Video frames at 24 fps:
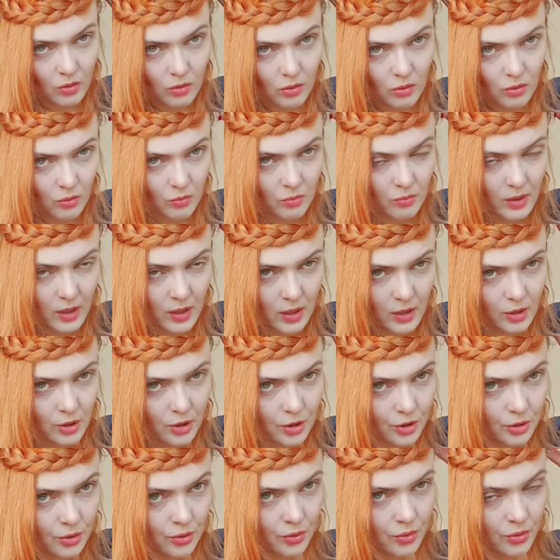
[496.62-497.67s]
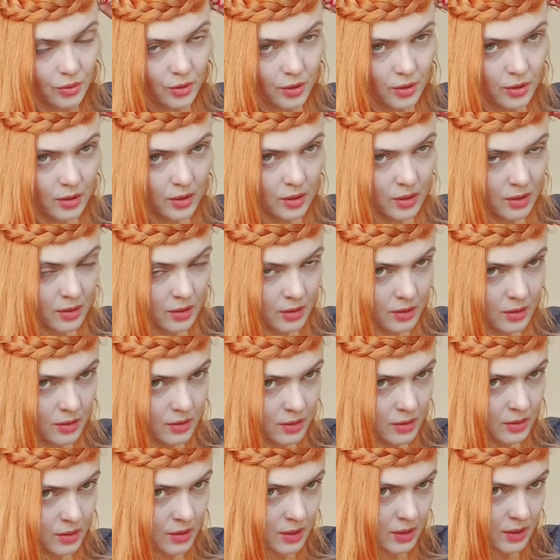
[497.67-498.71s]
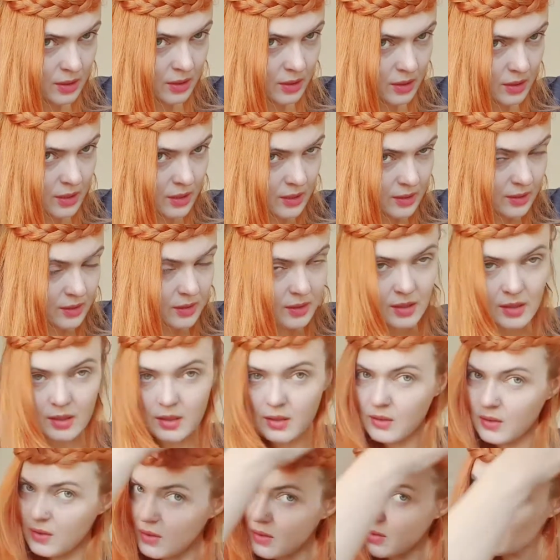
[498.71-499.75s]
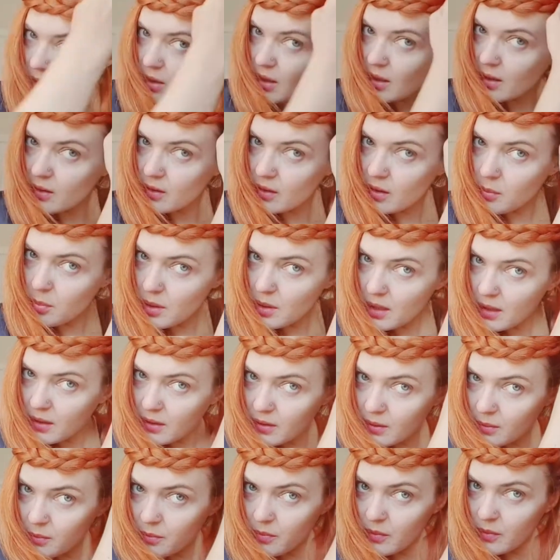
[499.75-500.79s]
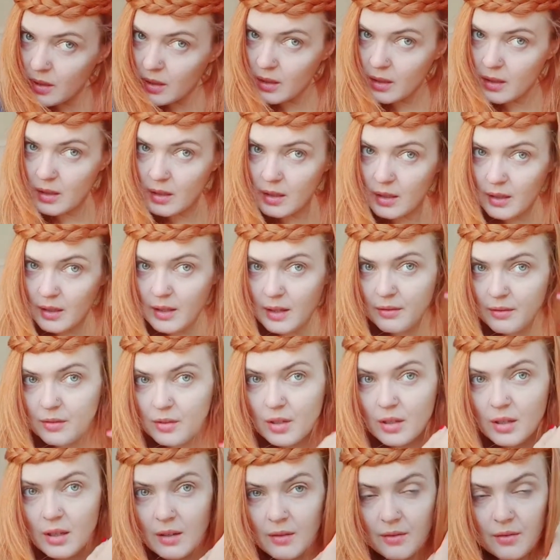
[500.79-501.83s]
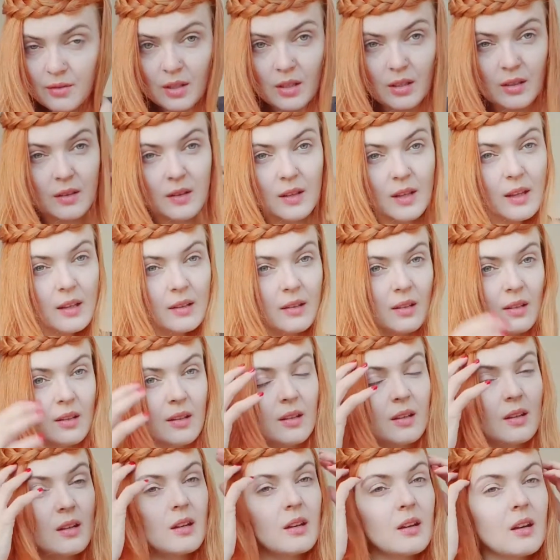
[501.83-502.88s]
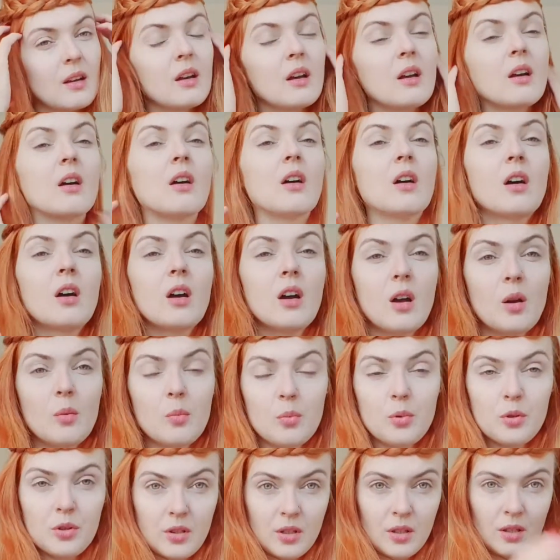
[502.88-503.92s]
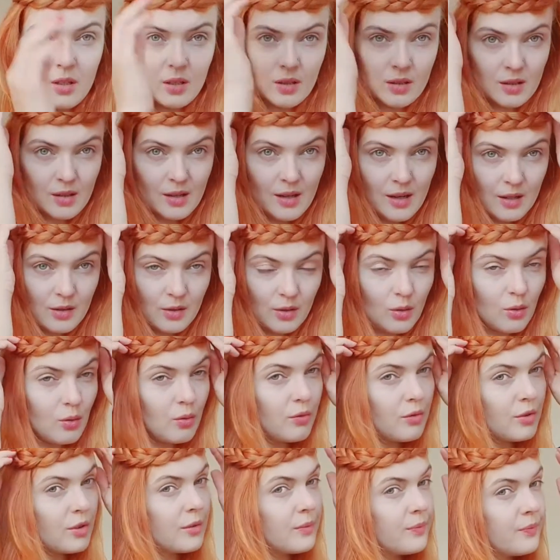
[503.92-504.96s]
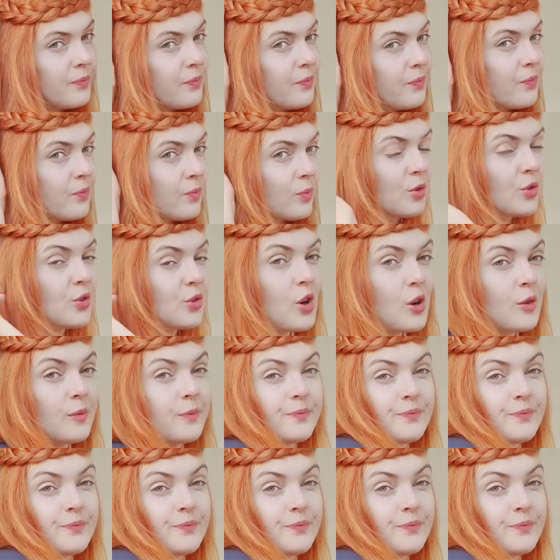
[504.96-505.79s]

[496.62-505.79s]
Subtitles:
to make sure that this stays in place. And after I've done that, I'm putting it right over. So